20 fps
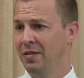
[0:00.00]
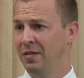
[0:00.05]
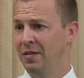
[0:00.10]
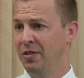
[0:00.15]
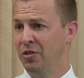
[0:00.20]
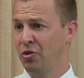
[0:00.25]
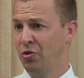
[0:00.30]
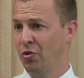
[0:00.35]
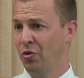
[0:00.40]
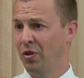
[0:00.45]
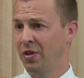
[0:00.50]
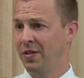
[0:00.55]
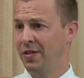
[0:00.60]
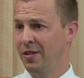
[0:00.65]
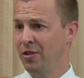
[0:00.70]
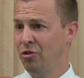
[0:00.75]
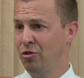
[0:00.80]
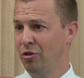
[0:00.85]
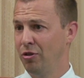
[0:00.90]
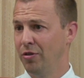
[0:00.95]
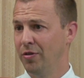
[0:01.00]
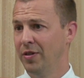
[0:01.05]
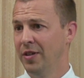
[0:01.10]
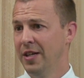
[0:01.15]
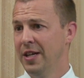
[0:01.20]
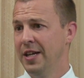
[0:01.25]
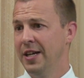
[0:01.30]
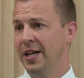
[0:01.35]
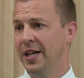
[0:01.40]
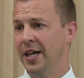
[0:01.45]
destroy tissue
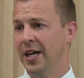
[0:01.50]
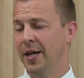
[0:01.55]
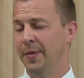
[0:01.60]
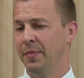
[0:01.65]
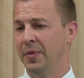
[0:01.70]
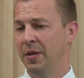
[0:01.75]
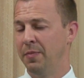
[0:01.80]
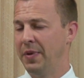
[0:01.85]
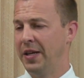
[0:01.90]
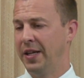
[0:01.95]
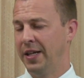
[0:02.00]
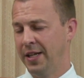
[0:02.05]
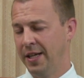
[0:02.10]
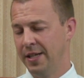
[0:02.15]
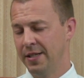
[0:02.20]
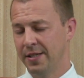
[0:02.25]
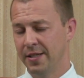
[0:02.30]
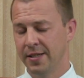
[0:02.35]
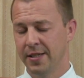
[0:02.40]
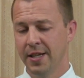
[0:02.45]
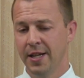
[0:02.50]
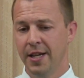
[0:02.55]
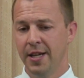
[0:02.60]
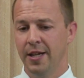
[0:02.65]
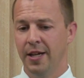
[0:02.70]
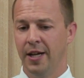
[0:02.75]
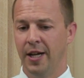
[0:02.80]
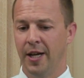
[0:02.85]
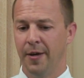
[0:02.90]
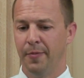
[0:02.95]
um, in many cases
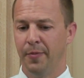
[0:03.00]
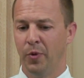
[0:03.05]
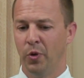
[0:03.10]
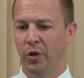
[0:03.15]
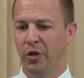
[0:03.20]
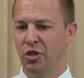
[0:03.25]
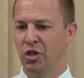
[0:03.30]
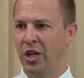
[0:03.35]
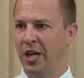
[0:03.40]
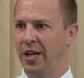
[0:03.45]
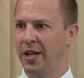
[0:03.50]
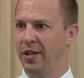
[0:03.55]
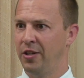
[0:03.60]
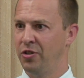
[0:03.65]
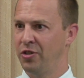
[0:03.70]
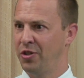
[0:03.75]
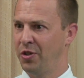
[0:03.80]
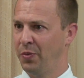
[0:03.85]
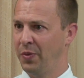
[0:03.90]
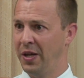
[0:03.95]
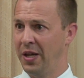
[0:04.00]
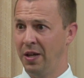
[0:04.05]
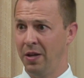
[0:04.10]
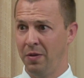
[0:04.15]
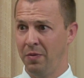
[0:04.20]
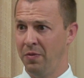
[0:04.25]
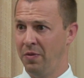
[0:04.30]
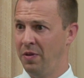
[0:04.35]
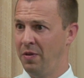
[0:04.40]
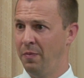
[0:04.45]
um, or change the
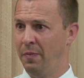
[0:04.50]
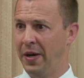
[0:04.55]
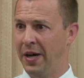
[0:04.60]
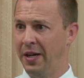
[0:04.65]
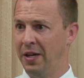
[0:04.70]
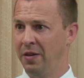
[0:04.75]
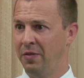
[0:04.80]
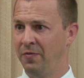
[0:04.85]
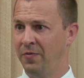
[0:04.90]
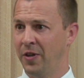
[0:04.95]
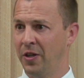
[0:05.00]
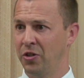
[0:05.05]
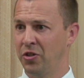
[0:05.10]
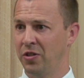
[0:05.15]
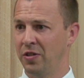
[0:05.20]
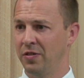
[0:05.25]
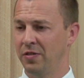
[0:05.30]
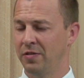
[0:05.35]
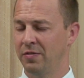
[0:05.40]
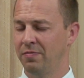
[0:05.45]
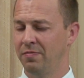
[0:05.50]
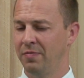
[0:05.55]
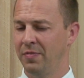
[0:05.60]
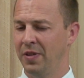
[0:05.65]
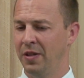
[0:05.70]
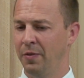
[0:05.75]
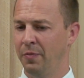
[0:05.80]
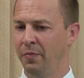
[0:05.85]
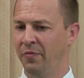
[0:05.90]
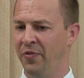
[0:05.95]
way the body functions
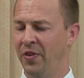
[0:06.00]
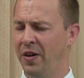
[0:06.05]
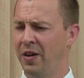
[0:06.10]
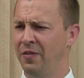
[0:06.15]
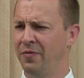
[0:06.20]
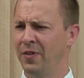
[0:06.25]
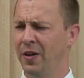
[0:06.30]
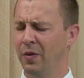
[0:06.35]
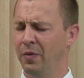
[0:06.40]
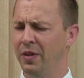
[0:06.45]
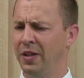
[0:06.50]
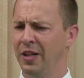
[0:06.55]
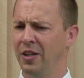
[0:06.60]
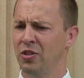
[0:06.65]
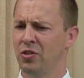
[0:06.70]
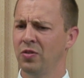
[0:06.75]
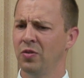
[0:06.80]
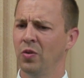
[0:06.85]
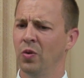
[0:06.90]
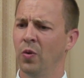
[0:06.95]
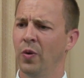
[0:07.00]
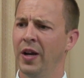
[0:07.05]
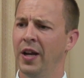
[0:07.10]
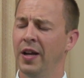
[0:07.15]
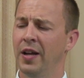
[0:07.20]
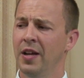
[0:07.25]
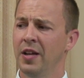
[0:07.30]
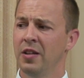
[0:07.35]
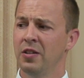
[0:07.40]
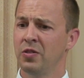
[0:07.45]
in a very foundational
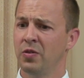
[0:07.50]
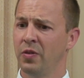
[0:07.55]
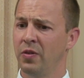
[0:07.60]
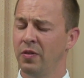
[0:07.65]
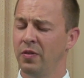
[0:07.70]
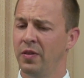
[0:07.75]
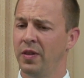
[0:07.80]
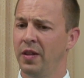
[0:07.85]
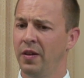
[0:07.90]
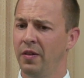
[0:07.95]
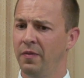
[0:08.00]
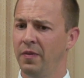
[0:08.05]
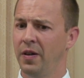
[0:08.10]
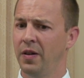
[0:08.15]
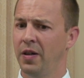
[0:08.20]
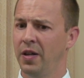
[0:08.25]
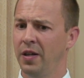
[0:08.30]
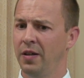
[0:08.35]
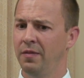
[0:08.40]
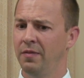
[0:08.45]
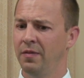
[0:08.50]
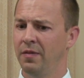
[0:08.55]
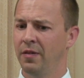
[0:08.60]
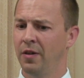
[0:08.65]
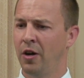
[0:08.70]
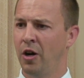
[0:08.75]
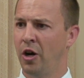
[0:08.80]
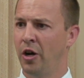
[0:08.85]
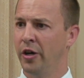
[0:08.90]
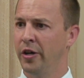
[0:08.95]
way. So they're, they're very
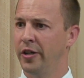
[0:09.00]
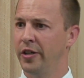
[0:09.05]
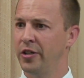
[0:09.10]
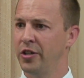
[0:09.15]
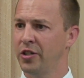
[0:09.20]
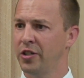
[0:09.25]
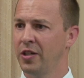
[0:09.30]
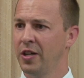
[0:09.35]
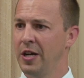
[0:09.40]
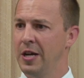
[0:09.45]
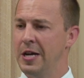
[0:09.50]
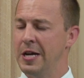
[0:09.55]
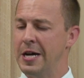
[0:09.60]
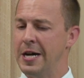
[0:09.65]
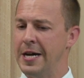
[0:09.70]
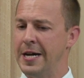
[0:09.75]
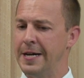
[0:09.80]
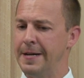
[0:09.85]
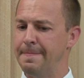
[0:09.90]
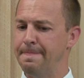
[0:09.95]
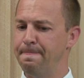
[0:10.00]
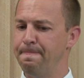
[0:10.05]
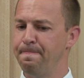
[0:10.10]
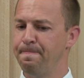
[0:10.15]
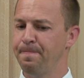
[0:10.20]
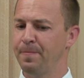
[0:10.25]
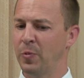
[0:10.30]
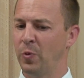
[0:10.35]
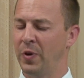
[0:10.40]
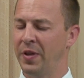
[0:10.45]
harsh. Um,
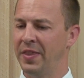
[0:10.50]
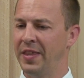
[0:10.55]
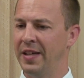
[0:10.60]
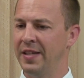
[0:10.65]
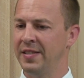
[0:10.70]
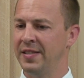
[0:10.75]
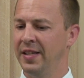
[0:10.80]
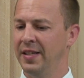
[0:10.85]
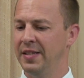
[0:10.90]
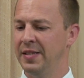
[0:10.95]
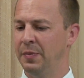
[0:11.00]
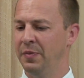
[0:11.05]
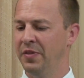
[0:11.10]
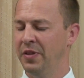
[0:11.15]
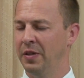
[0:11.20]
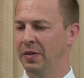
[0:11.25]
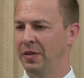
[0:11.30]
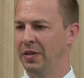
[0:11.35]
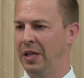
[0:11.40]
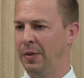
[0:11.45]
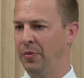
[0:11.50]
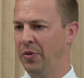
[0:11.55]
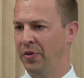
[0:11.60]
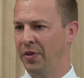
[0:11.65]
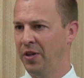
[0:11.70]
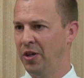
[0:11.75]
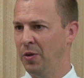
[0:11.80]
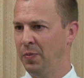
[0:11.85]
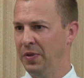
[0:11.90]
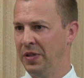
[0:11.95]
with that said, some of the
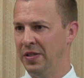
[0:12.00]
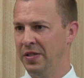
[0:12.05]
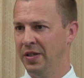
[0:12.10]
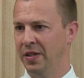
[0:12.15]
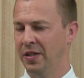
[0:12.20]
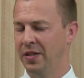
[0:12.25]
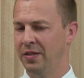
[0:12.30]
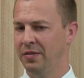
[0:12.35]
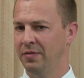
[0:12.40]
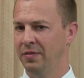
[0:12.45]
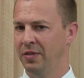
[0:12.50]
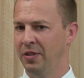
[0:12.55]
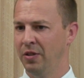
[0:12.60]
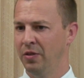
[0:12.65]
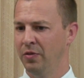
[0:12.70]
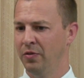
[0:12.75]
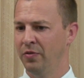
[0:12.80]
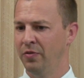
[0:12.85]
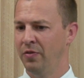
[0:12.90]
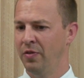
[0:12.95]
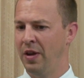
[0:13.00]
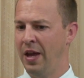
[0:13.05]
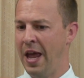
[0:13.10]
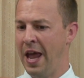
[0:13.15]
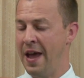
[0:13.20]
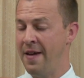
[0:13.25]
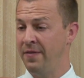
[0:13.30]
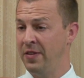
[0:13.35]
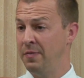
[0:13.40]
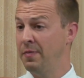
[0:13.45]
chemotherapies are you know
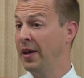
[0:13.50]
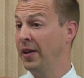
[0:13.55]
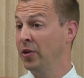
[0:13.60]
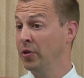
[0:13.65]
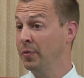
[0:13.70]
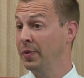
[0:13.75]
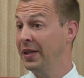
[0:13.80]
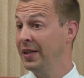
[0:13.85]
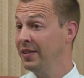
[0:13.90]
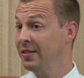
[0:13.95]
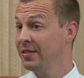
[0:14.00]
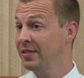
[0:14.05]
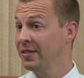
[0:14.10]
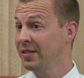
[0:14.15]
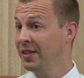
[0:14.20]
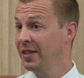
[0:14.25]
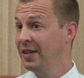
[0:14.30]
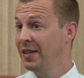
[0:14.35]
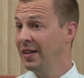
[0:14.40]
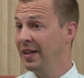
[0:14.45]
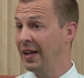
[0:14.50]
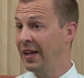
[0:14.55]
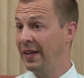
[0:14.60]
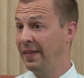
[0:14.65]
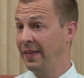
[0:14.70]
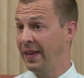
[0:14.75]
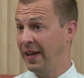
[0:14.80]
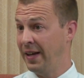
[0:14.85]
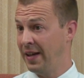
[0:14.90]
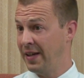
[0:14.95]
heavy metal based
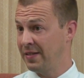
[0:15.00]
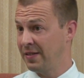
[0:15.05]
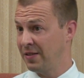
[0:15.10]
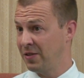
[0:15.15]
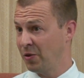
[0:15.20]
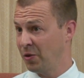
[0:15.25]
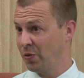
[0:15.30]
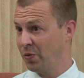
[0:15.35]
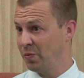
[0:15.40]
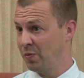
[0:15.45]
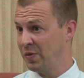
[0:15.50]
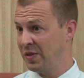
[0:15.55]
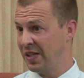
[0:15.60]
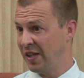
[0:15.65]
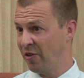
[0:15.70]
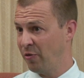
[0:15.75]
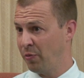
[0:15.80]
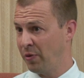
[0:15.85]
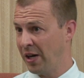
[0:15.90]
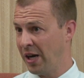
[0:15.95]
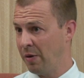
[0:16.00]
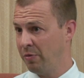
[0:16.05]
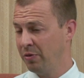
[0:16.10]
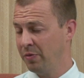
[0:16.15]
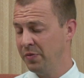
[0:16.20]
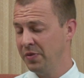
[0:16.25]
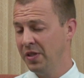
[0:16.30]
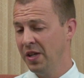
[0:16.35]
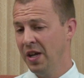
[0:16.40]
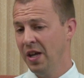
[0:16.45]
and that has its own set of mm.
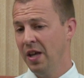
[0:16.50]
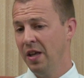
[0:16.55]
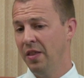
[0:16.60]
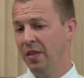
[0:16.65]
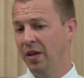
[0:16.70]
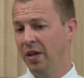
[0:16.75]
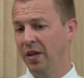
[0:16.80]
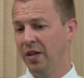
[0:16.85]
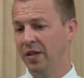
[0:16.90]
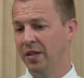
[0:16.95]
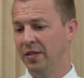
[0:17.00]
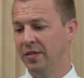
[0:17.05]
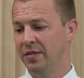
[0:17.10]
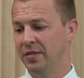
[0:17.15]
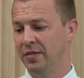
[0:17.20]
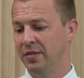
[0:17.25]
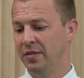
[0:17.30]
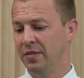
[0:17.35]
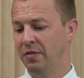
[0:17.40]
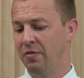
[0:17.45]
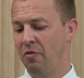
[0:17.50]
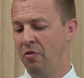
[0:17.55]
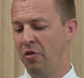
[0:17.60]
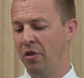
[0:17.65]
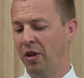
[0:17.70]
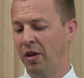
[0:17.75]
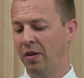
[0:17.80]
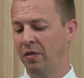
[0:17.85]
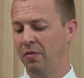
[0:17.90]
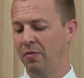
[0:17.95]
problems. The,
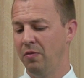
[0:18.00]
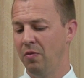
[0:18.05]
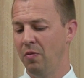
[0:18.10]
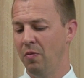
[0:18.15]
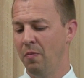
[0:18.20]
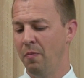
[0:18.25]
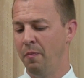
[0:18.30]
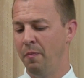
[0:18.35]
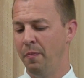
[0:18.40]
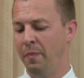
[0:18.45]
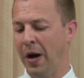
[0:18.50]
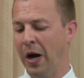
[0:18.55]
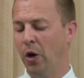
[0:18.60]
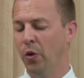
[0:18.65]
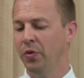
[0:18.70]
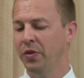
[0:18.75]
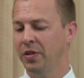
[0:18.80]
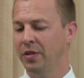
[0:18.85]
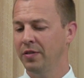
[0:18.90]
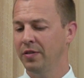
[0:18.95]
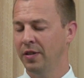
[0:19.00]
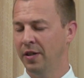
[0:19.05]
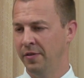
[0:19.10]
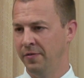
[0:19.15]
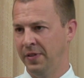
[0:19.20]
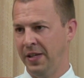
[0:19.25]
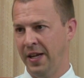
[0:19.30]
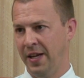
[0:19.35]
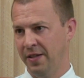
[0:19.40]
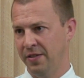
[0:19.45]
the bout
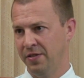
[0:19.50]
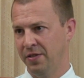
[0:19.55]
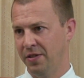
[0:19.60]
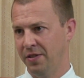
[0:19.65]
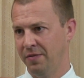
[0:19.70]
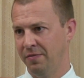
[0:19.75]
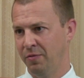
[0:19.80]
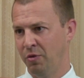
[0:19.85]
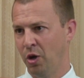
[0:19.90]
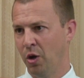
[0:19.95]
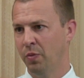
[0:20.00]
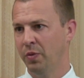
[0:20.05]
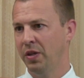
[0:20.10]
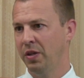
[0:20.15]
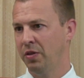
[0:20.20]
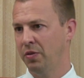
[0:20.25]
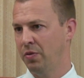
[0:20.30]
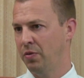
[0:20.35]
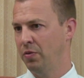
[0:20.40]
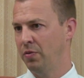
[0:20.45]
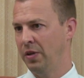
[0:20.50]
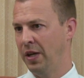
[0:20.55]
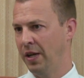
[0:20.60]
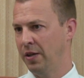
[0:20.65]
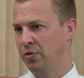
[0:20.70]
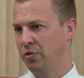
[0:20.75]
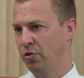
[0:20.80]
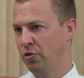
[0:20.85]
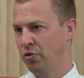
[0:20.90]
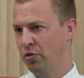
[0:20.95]
of cancer, going through
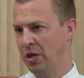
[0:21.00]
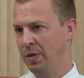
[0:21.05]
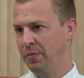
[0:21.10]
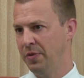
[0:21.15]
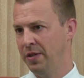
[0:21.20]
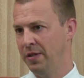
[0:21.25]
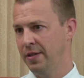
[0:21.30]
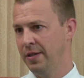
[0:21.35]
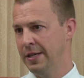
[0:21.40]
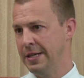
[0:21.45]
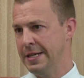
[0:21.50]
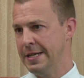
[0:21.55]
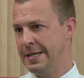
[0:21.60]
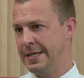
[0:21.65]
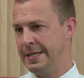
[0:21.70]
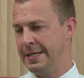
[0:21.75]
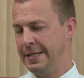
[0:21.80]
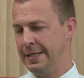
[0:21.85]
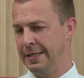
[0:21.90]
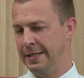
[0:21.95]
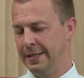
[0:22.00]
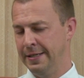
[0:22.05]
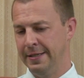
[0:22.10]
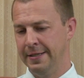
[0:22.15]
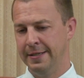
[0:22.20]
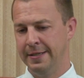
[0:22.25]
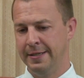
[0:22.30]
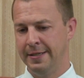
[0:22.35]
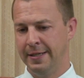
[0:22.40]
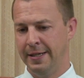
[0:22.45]
cancer treatment,
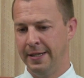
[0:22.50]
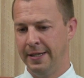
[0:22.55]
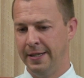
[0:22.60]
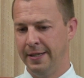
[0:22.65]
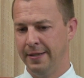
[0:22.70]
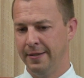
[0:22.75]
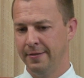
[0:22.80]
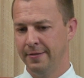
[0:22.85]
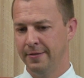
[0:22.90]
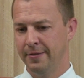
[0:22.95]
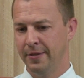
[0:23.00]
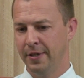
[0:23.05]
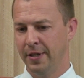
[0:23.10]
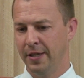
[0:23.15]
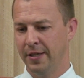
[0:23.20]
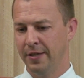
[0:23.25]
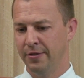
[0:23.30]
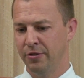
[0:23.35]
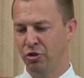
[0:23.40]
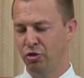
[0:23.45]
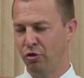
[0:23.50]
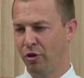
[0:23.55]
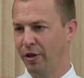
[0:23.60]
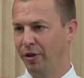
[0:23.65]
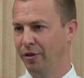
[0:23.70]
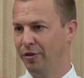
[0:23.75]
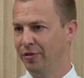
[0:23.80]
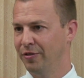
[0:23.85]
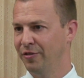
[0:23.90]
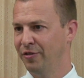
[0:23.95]
is a uh,
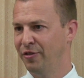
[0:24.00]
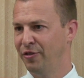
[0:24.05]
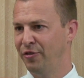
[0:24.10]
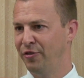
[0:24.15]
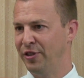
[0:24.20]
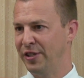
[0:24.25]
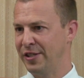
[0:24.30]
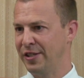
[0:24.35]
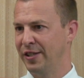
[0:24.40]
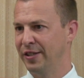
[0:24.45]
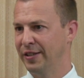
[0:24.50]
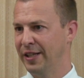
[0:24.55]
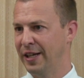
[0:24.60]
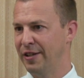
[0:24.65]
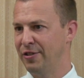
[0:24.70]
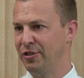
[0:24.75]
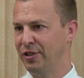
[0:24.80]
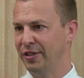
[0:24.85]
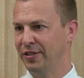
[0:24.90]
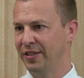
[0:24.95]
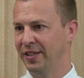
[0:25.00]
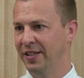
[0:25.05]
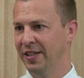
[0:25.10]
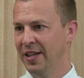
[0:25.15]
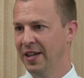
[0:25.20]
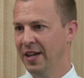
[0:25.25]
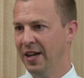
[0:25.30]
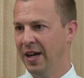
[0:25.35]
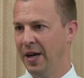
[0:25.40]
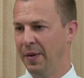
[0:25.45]
struggle physiologically.
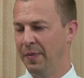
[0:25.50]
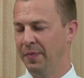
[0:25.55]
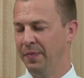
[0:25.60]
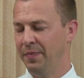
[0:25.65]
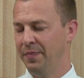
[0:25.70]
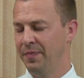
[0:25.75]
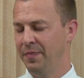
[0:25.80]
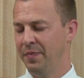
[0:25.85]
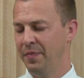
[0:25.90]
Um,